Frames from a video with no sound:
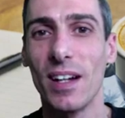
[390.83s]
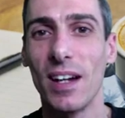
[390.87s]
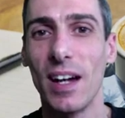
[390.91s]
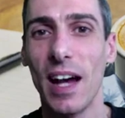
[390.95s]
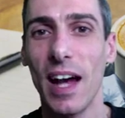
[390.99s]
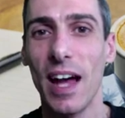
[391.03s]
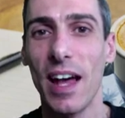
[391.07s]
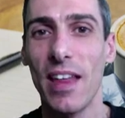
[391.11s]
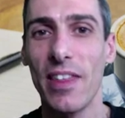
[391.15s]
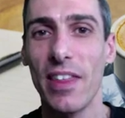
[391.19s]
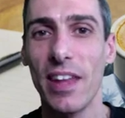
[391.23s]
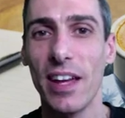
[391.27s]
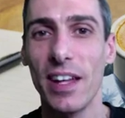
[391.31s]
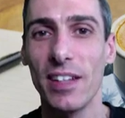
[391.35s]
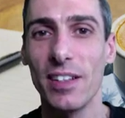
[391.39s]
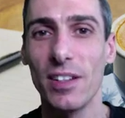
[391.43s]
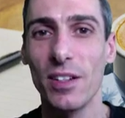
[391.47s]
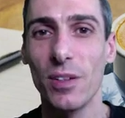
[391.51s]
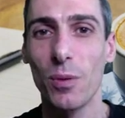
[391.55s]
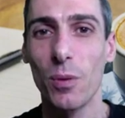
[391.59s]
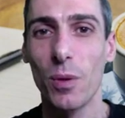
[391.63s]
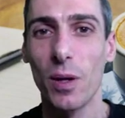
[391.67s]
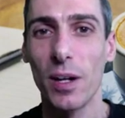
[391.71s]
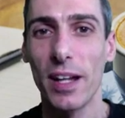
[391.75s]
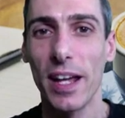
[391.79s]
and then you
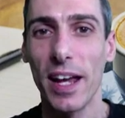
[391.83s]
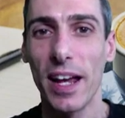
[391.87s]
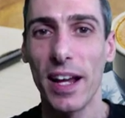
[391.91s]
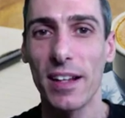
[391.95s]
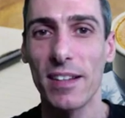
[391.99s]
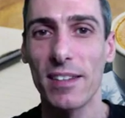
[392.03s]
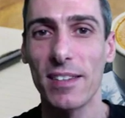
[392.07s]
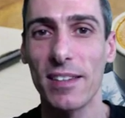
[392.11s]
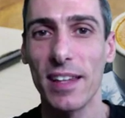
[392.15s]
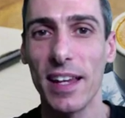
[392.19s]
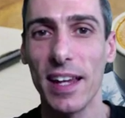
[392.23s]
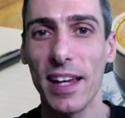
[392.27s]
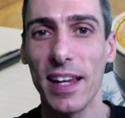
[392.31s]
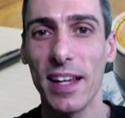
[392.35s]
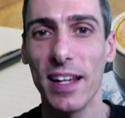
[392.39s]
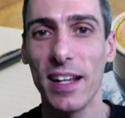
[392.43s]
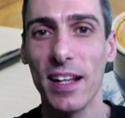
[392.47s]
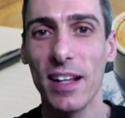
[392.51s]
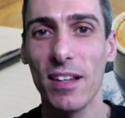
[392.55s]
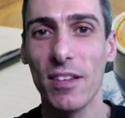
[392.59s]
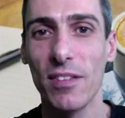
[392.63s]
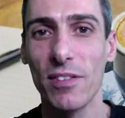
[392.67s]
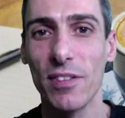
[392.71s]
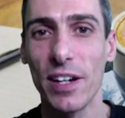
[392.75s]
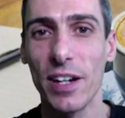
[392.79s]
want to
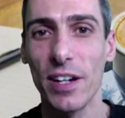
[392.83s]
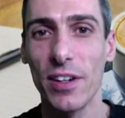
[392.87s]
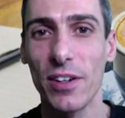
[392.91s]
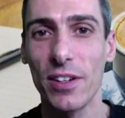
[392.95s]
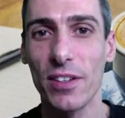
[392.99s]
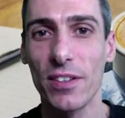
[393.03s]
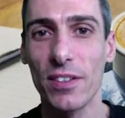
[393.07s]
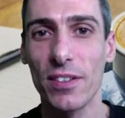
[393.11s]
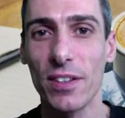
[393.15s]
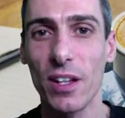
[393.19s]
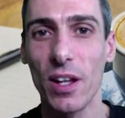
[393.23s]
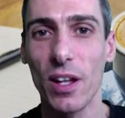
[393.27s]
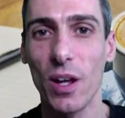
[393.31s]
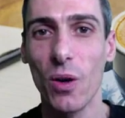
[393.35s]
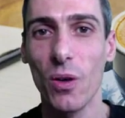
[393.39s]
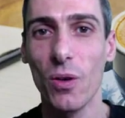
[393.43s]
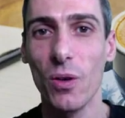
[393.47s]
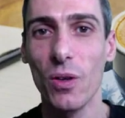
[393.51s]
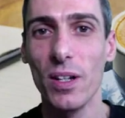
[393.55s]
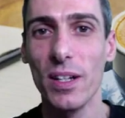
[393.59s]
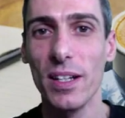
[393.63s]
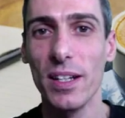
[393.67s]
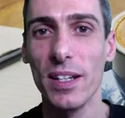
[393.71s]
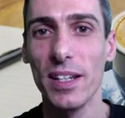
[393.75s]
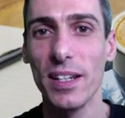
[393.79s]
exhale very
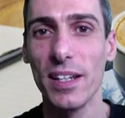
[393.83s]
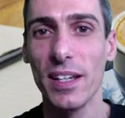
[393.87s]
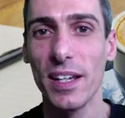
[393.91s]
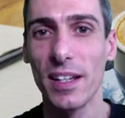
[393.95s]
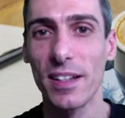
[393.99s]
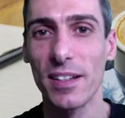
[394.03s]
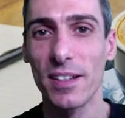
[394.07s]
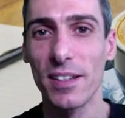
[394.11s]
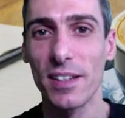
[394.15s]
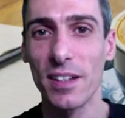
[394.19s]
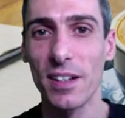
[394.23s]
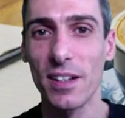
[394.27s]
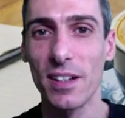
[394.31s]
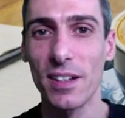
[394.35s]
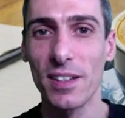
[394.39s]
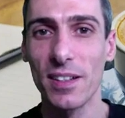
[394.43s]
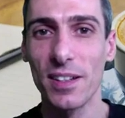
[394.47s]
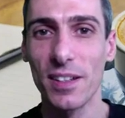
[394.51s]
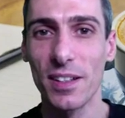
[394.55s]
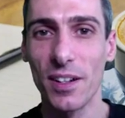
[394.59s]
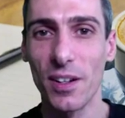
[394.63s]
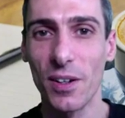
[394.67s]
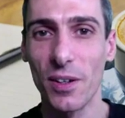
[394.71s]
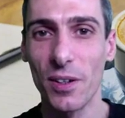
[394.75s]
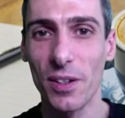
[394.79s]
slowly until you
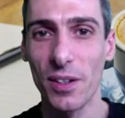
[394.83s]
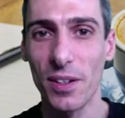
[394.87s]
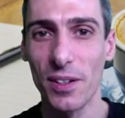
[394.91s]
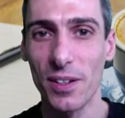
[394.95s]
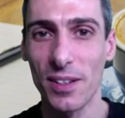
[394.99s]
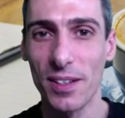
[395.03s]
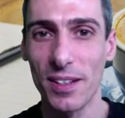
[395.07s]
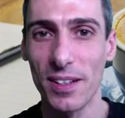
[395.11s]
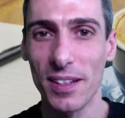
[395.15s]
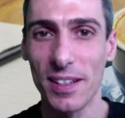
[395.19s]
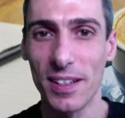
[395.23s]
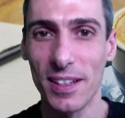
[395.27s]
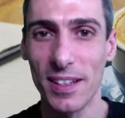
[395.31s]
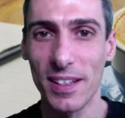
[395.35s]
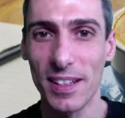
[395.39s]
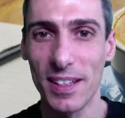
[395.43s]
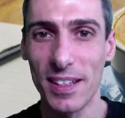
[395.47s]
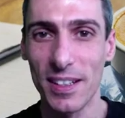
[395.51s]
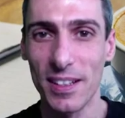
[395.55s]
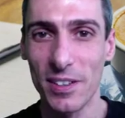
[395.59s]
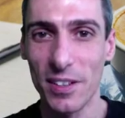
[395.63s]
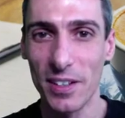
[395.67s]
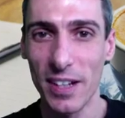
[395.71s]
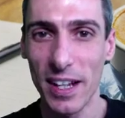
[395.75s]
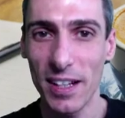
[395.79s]
need
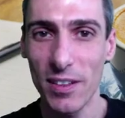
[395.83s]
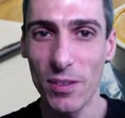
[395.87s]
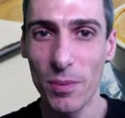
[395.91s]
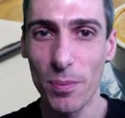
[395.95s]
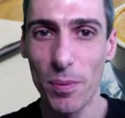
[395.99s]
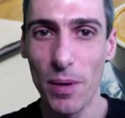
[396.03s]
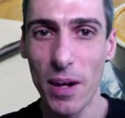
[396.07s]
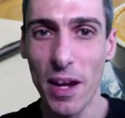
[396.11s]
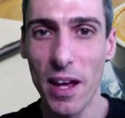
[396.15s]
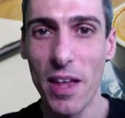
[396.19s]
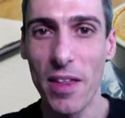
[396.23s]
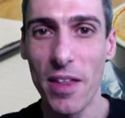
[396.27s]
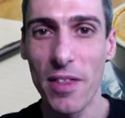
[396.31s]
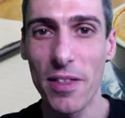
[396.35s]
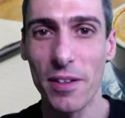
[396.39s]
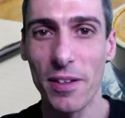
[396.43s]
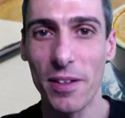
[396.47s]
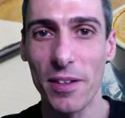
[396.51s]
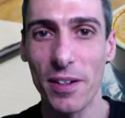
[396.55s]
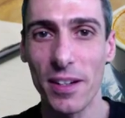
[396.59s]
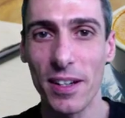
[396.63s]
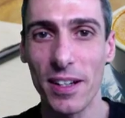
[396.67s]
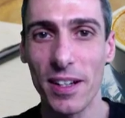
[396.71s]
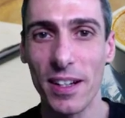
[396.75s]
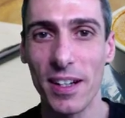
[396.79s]
your next breath, and you're
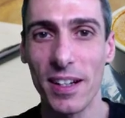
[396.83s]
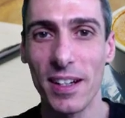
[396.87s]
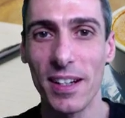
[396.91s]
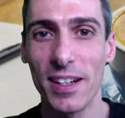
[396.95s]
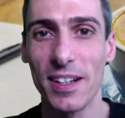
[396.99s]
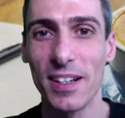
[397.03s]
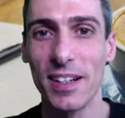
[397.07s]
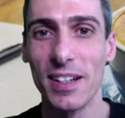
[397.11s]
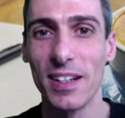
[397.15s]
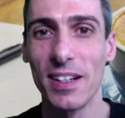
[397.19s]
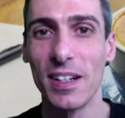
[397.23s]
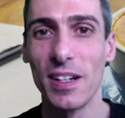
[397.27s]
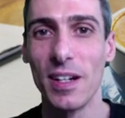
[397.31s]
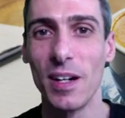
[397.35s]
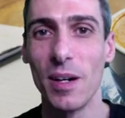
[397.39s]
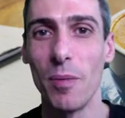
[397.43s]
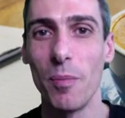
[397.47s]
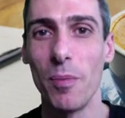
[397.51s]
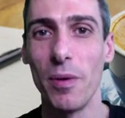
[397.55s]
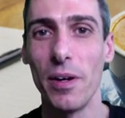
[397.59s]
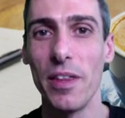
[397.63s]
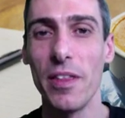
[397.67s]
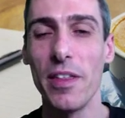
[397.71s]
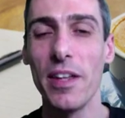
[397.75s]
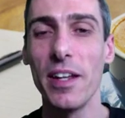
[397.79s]
gonna
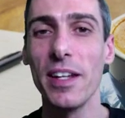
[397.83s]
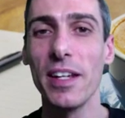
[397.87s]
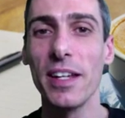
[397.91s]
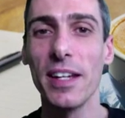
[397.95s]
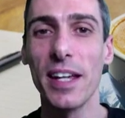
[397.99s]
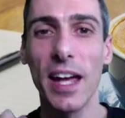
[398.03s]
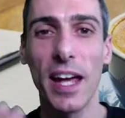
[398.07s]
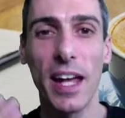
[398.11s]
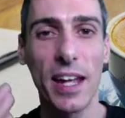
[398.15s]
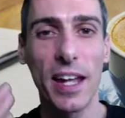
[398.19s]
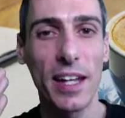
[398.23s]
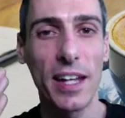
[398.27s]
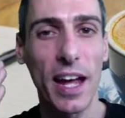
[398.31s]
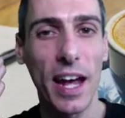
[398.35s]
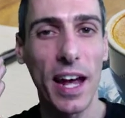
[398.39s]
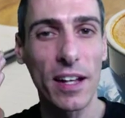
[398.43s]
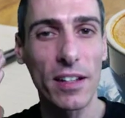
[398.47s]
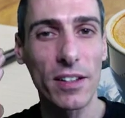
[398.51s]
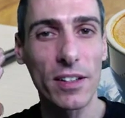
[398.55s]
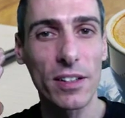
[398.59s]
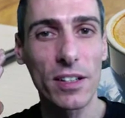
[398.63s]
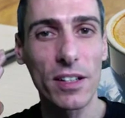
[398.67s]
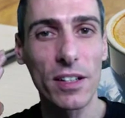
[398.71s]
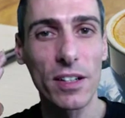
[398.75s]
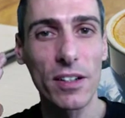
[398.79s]
breathe in again, and
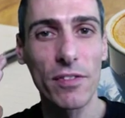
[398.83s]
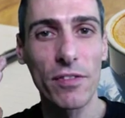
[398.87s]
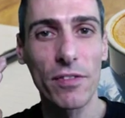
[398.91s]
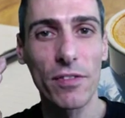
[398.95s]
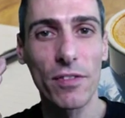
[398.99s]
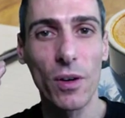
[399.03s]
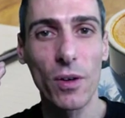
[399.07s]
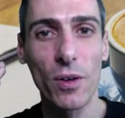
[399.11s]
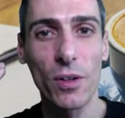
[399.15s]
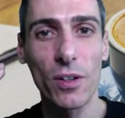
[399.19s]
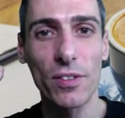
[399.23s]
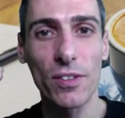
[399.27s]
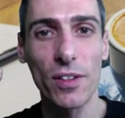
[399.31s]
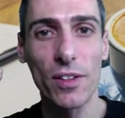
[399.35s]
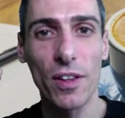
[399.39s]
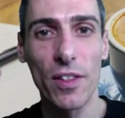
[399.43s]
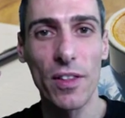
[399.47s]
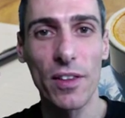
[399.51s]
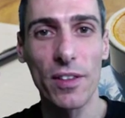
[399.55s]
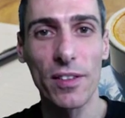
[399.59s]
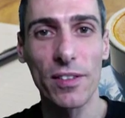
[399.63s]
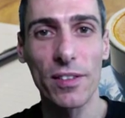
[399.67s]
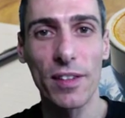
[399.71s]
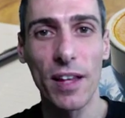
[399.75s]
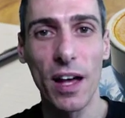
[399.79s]
you're gonna focus on the
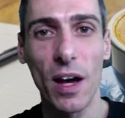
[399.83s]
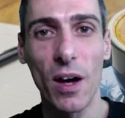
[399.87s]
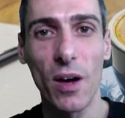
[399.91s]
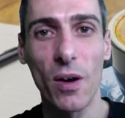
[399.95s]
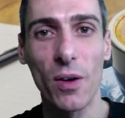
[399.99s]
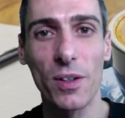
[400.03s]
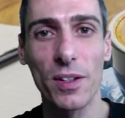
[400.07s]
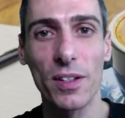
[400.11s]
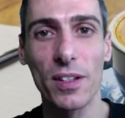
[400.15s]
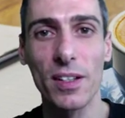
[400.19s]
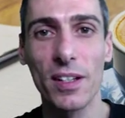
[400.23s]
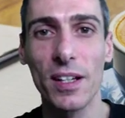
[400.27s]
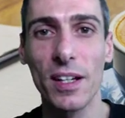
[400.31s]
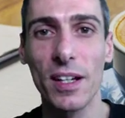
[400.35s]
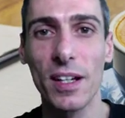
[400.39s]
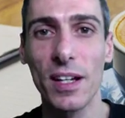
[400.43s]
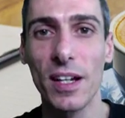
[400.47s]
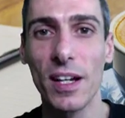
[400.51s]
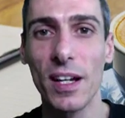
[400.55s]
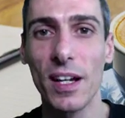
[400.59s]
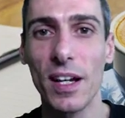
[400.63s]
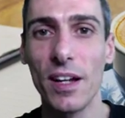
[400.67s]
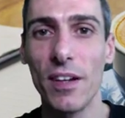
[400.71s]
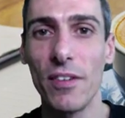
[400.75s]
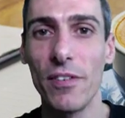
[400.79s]
sound
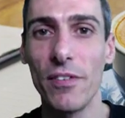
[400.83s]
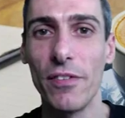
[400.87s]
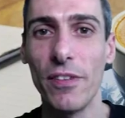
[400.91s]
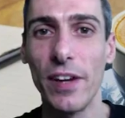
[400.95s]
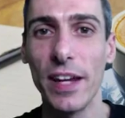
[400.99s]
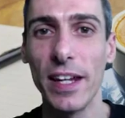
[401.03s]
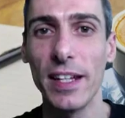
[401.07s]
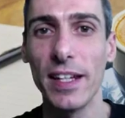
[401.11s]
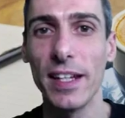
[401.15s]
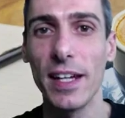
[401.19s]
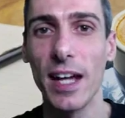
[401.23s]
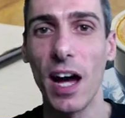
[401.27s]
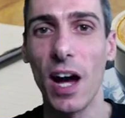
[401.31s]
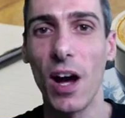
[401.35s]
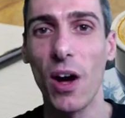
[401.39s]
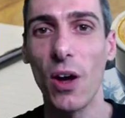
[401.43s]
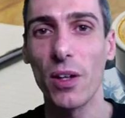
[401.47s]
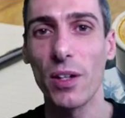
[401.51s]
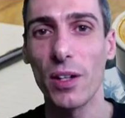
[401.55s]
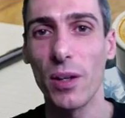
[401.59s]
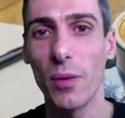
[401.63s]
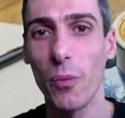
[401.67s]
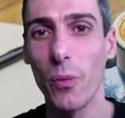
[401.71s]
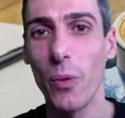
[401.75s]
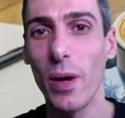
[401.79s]
fading out.
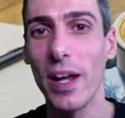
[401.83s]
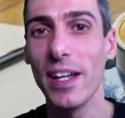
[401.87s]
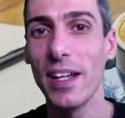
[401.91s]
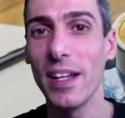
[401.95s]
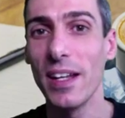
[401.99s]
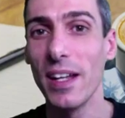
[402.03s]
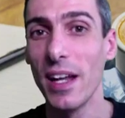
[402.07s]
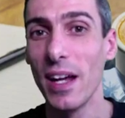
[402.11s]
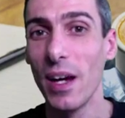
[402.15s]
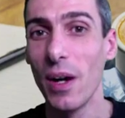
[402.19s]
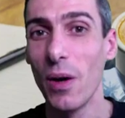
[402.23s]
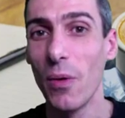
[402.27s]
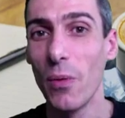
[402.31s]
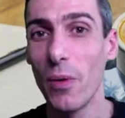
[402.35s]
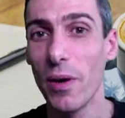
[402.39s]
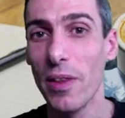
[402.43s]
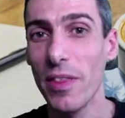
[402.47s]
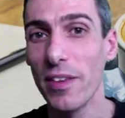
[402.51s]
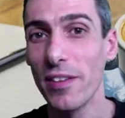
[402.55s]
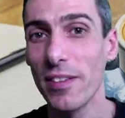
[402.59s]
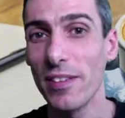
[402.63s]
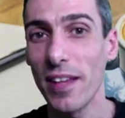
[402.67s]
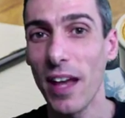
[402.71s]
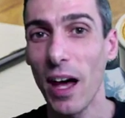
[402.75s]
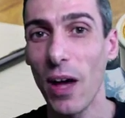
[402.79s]
And when the
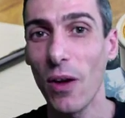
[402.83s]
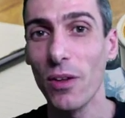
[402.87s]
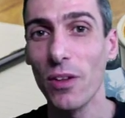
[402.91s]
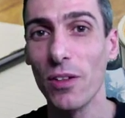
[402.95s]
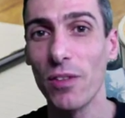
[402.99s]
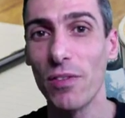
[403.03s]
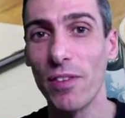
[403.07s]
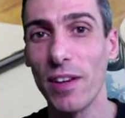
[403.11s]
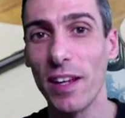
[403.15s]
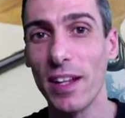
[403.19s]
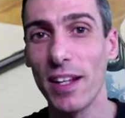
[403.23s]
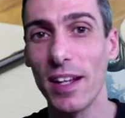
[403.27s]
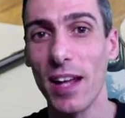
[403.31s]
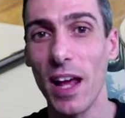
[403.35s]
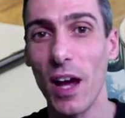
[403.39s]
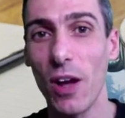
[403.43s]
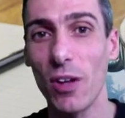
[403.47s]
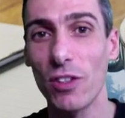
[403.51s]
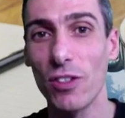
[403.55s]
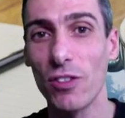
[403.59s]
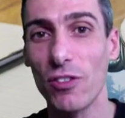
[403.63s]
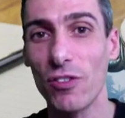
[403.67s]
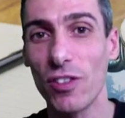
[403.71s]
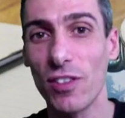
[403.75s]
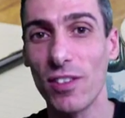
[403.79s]
sound is faded out,
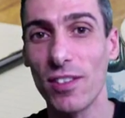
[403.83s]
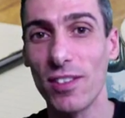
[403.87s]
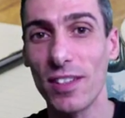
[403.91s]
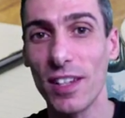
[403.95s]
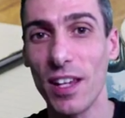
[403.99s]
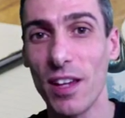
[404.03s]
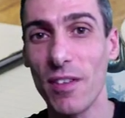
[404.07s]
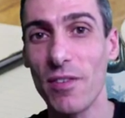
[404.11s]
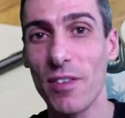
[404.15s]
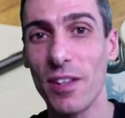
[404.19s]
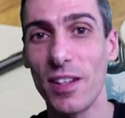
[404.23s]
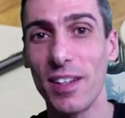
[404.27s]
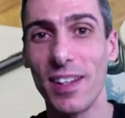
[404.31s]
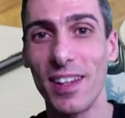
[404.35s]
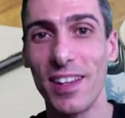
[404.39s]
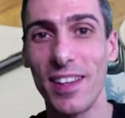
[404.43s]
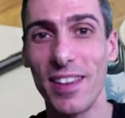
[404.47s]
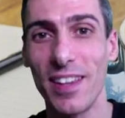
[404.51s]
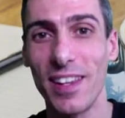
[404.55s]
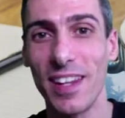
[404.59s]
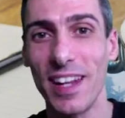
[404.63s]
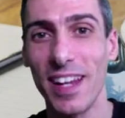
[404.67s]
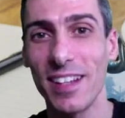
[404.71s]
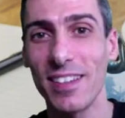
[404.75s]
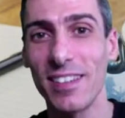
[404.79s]
you just give it the
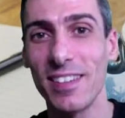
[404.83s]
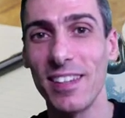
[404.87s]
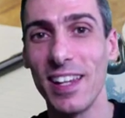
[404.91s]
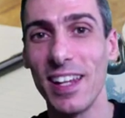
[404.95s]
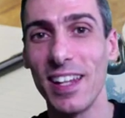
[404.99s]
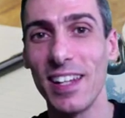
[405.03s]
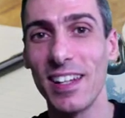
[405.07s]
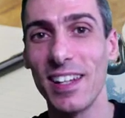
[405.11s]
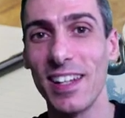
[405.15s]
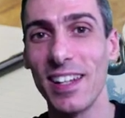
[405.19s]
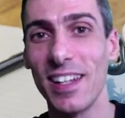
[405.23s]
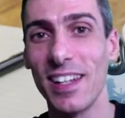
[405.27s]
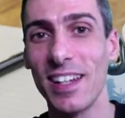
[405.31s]
next hit,